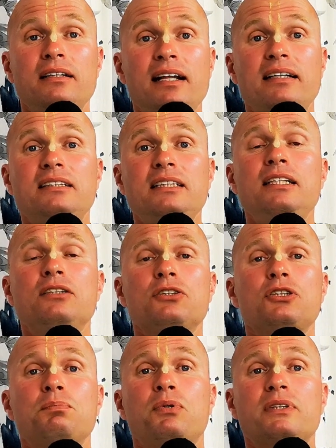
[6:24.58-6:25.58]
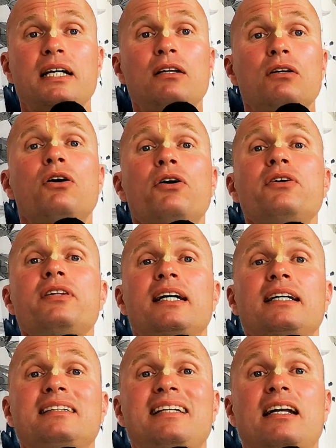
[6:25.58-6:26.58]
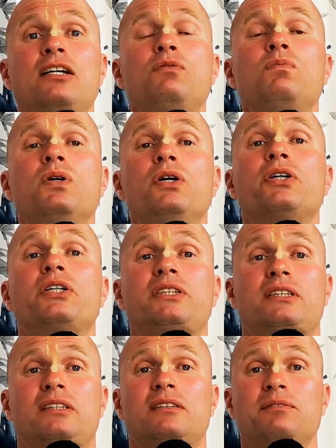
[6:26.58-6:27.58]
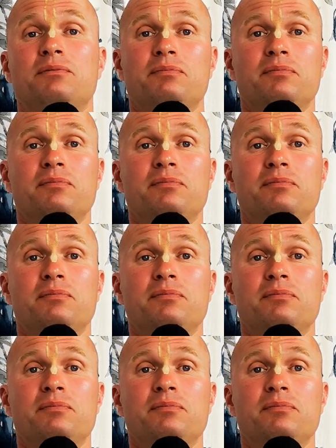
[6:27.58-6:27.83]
They see the support, they learn that it works.